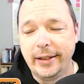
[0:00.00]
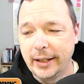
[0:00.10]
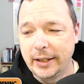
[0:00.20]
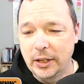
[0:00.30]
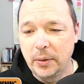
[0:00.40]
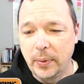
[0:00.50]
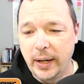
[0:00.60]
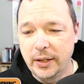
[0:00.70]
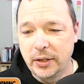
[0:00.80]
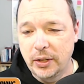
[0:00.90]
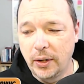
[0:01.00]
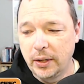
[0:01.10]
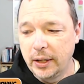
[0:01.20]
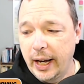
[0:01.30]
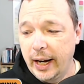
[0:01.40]
that's a good way to
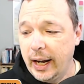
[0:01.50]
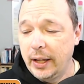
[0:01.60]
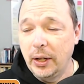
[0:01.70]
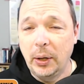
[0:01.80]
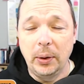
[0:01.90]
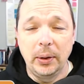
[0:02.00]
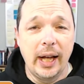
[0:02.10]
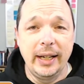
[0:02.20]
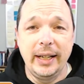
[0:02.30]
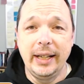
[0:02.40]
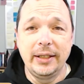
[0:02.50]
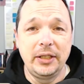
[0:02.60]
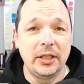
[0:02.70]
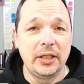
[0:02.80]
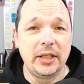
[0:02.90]
start the day. And the whole idea
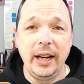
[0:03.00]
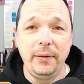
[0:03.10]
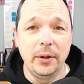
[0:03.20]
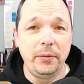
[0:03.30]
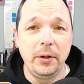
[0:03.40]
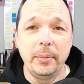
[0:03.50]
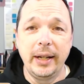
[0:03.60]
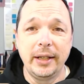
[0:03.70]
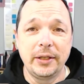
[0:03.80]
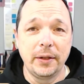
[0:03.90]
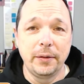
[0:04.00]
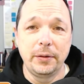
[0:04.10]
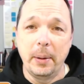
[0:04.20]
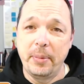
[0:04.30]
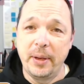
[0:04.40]
is just to give you a few minutes of
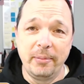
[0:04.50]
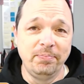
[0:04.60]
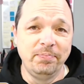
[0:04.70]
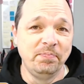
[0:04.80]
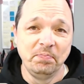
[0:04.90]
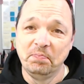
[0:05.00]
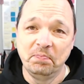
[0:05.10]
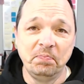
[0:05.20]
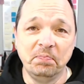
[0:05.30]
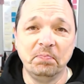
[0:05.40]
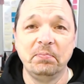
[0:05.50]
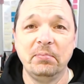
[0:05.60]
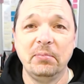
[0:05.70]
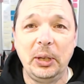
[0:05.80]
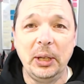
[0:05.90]
something mm,
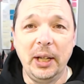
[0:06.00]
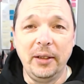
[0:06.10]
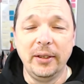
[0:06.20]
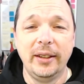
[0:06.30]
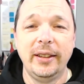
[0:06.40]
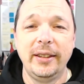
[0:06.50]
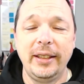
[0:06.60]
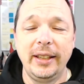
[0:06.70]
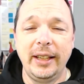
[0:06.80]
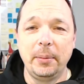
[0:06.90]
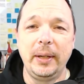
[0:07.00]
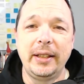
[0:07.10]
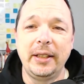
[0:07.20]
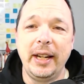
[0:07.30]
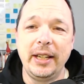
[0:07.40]
good to help
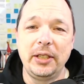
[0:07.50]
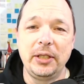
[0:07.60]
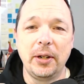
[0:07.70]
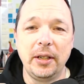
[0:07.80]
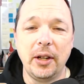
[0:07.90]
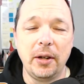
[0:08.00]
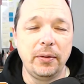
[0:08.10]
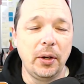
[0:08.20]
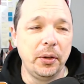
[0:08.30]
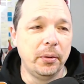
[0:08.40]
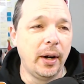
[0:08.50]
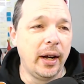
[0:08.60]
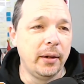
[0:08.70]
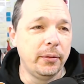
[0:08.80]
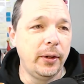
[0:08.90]
get the day started off on the
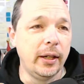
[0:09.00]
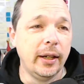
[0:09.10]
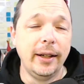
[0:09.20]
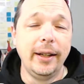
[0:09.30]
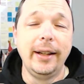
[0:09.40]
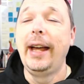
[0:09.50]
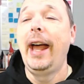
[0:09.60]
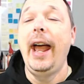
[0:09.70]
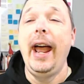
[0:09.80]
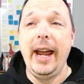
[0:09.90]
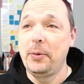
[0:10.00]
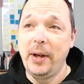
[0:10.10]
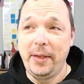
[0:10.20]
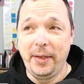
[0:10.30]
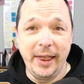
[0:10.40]
right foot. And
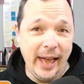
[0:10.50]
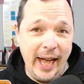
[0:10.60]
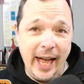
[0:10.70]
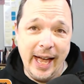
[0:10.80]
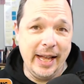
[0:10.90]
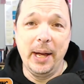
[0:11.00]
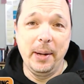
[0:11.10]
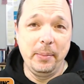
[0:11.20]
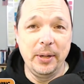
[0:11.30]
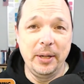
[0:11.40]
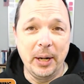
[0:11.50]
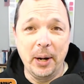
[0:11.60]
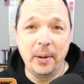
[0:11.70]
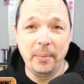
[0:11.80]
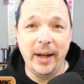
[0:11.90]
with that, I'm going to
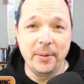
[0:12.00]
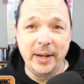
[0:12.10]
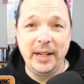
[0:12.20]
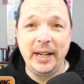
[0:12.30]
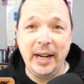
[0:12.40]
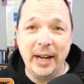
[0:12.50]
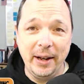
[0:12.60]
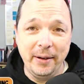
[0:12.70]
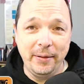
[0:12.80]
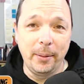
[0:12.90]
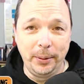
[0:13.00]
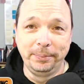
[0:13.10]
talk about when to give up.